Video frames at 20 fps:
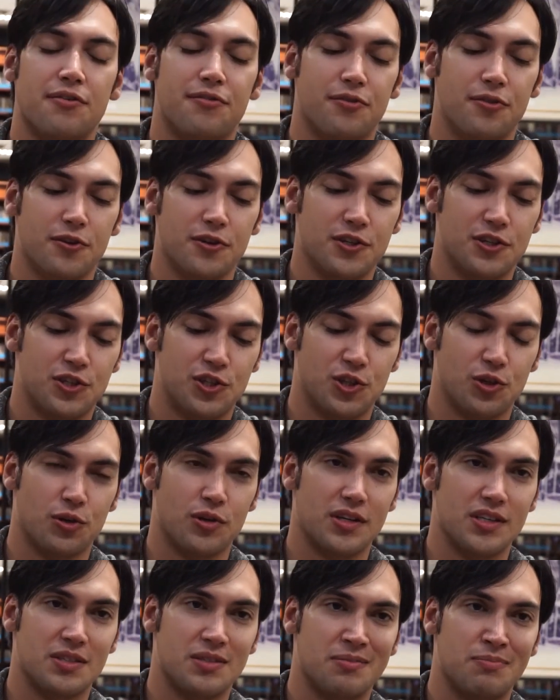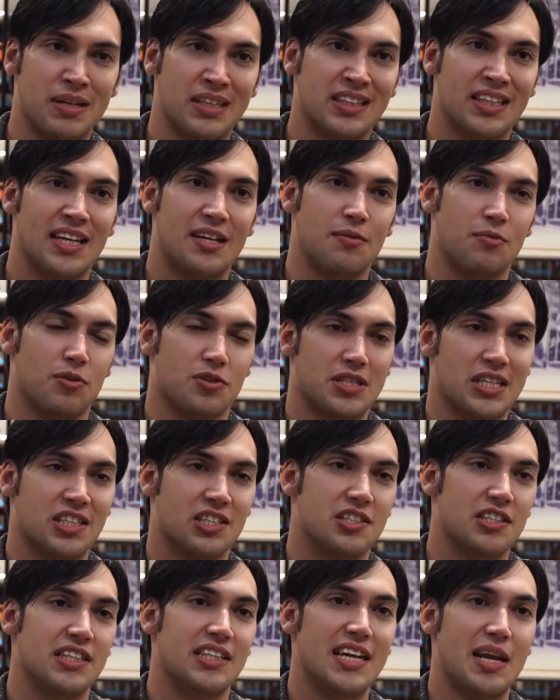first choice back then was
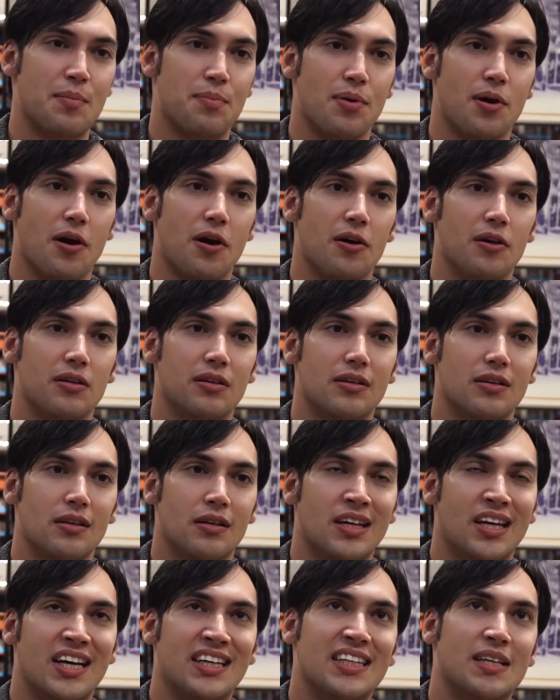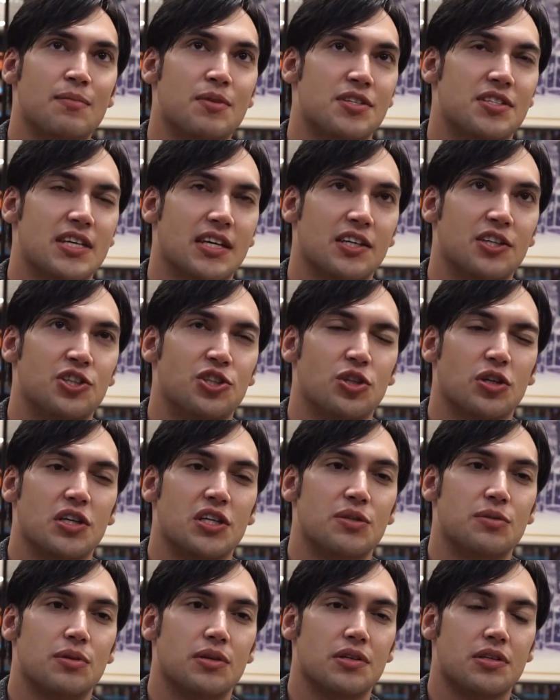actually Nepal, and then my second
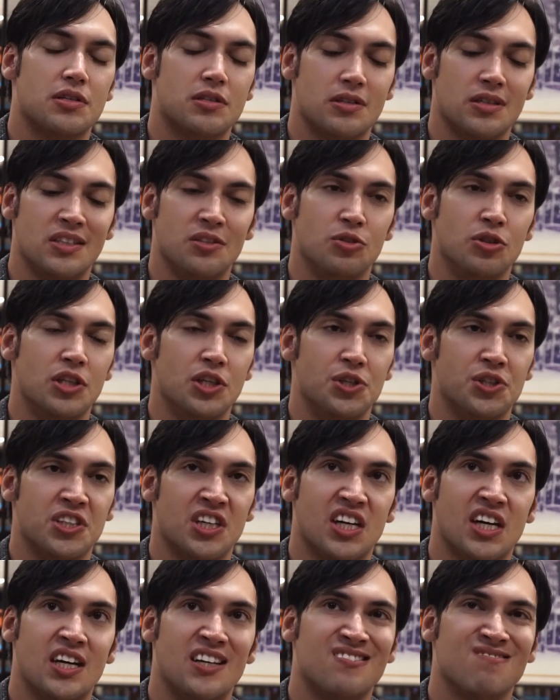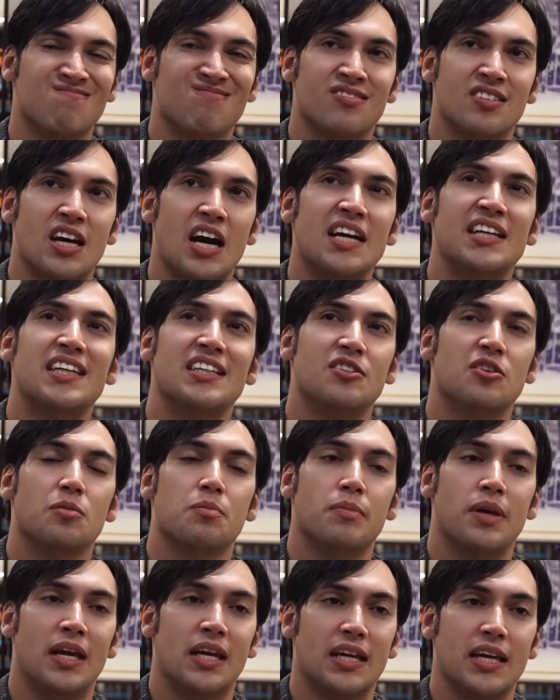choice was Indonesia, and I did not
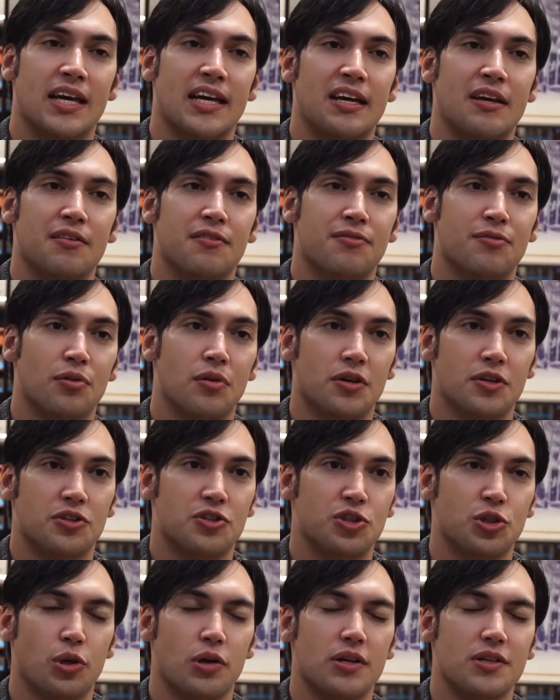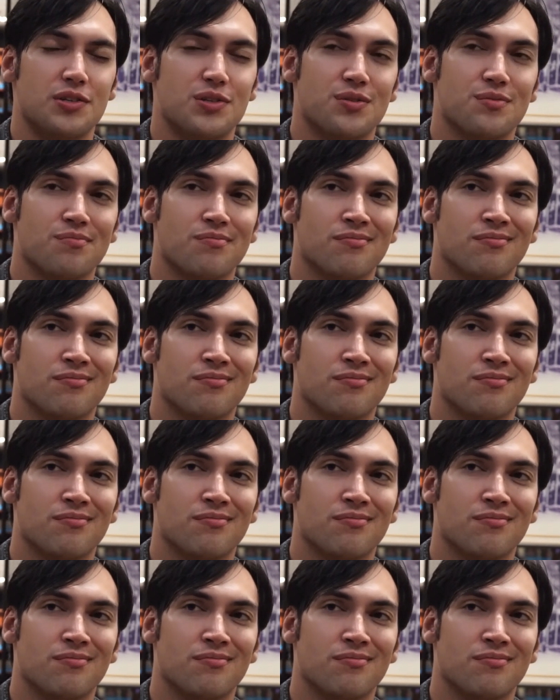make a third choice.